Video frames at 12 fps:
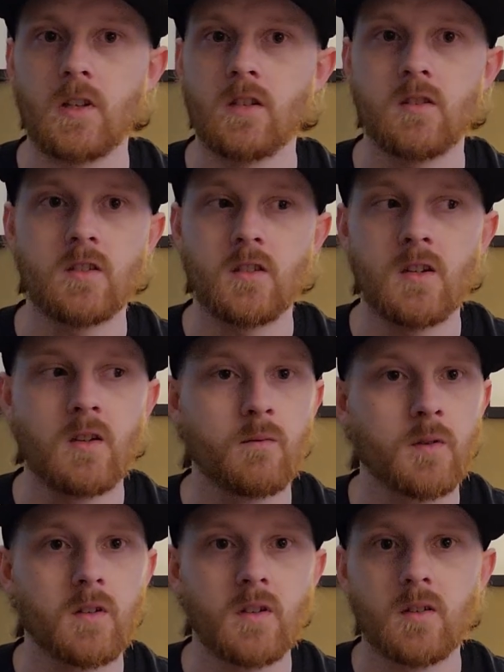just, you know,
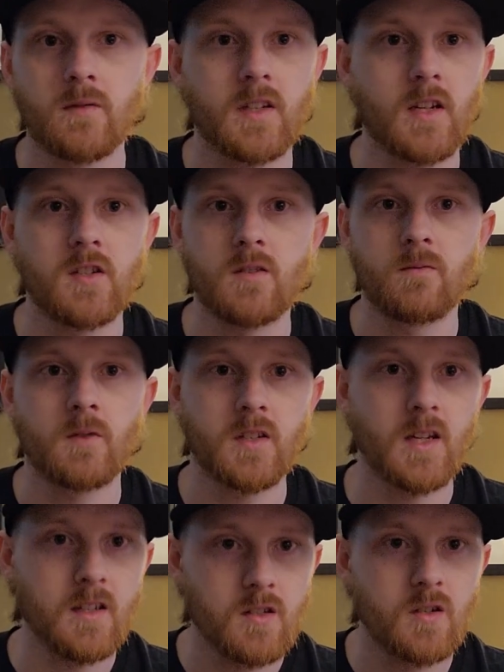for clarification, for
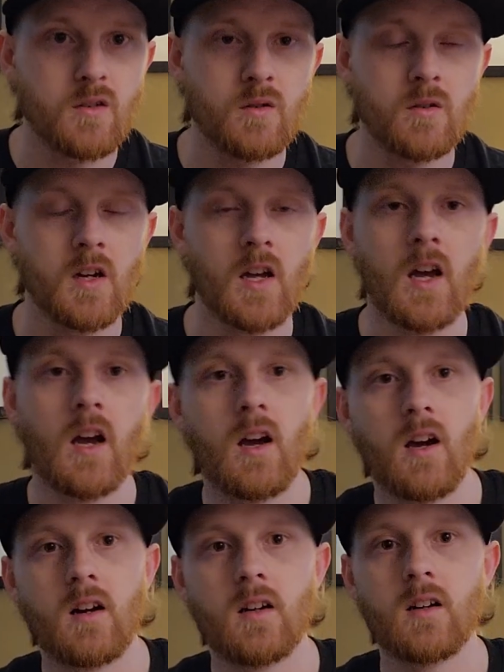day 2,
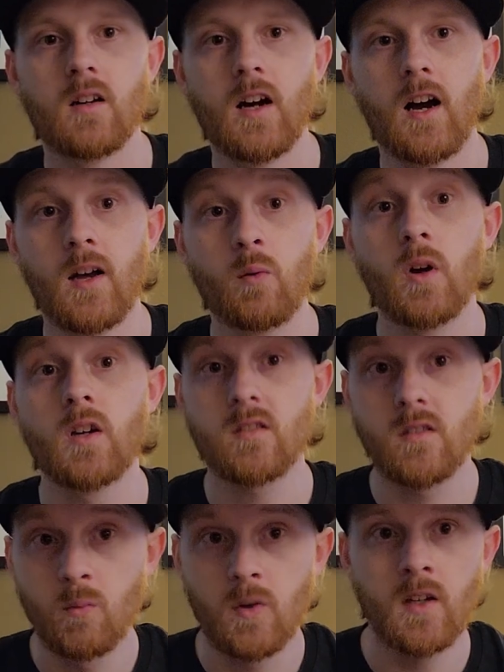I was
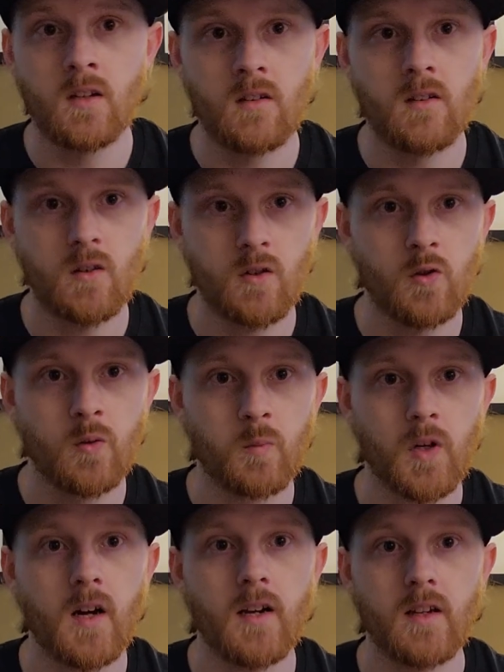the one who
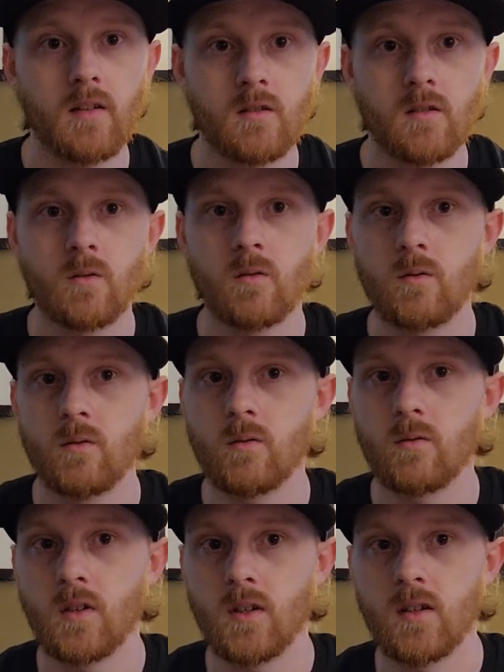brought it to
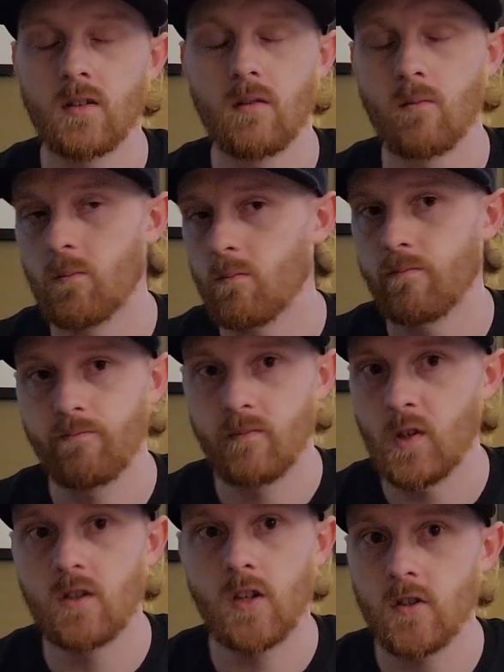
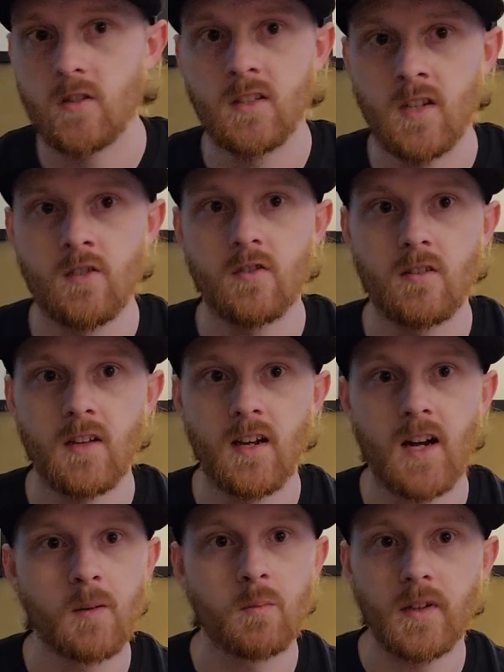the judge's attention that
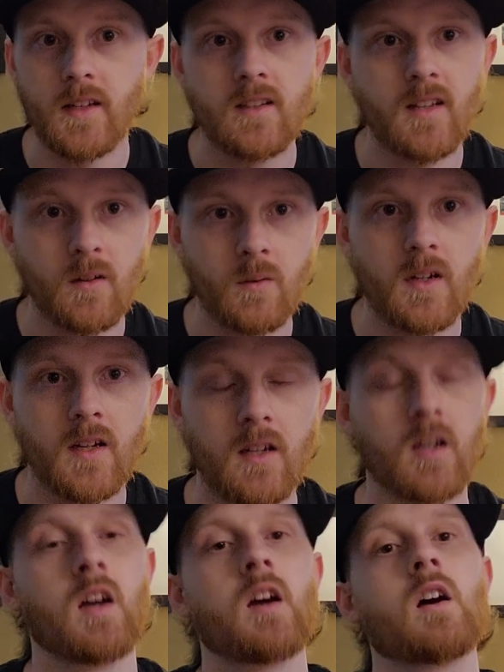I played that way
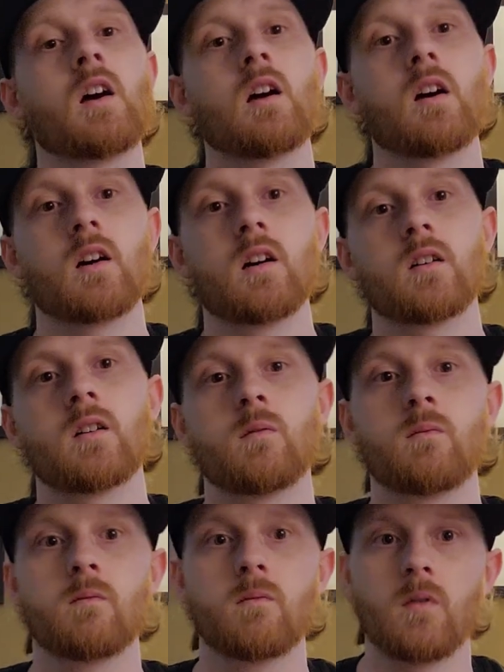
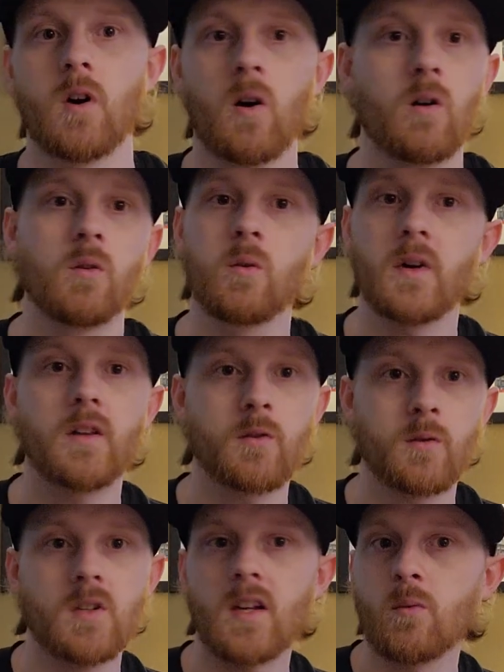all the way
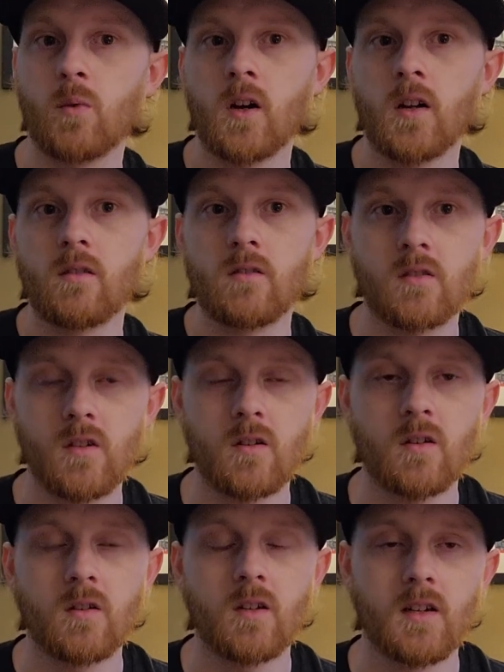through day 1.
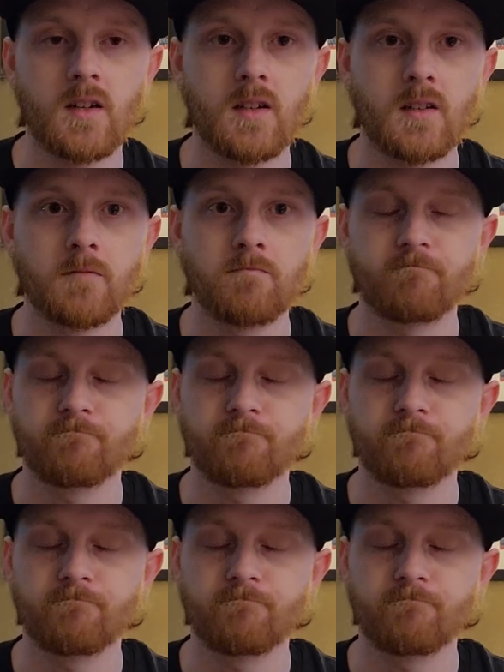So